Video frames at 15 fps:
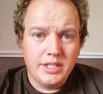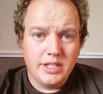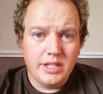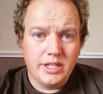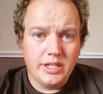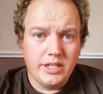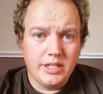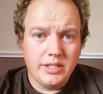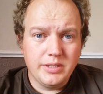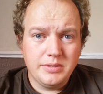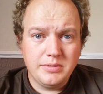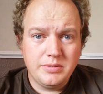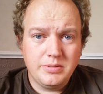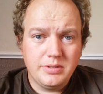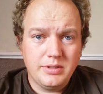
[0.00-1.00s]

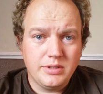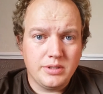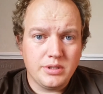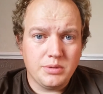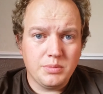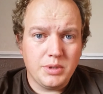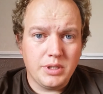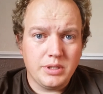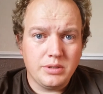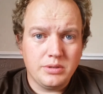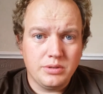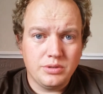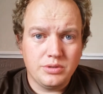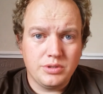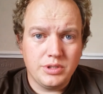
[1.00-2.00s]
into my
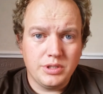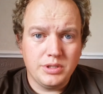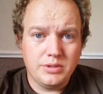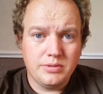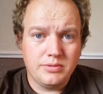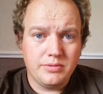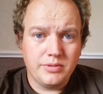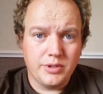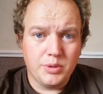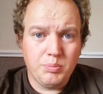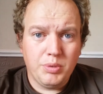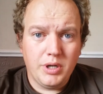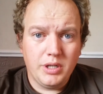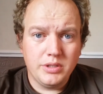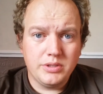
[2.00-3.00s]
hunting for the
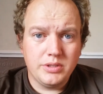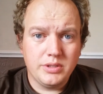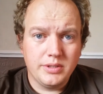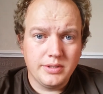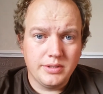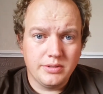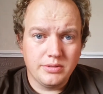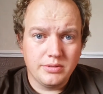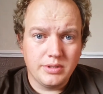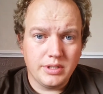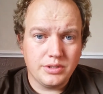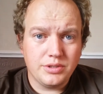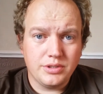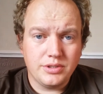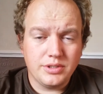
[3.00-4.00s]
pot,
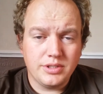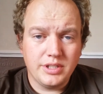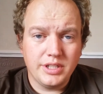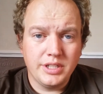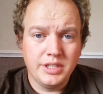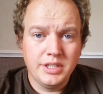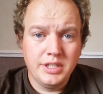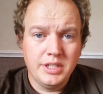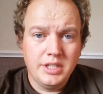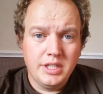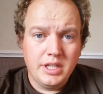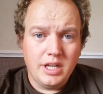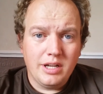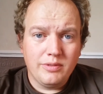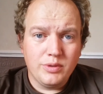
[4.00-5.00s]
that sort of thing,
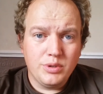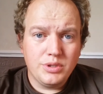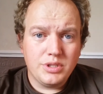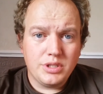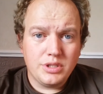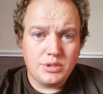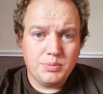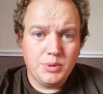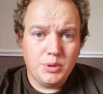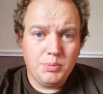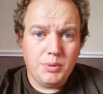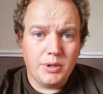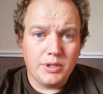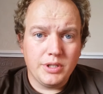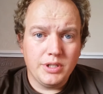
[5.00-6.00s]
I've always had a small
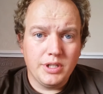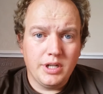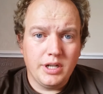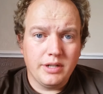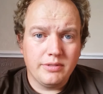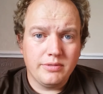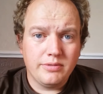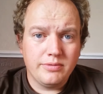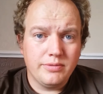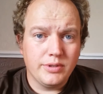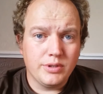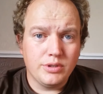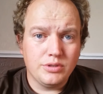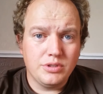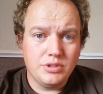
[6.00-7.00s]
pocket knife for
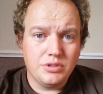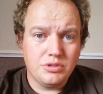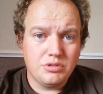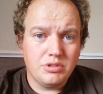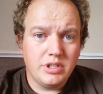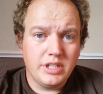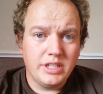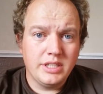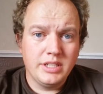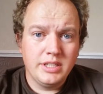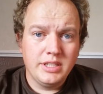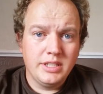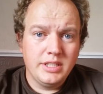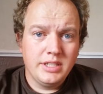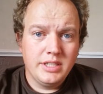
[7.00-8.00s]
cutting string,
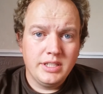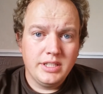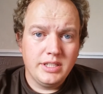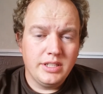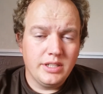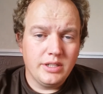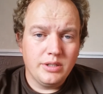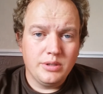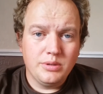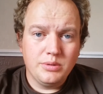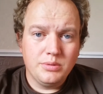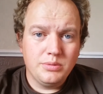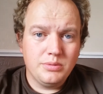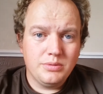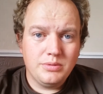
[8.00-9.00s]
you know,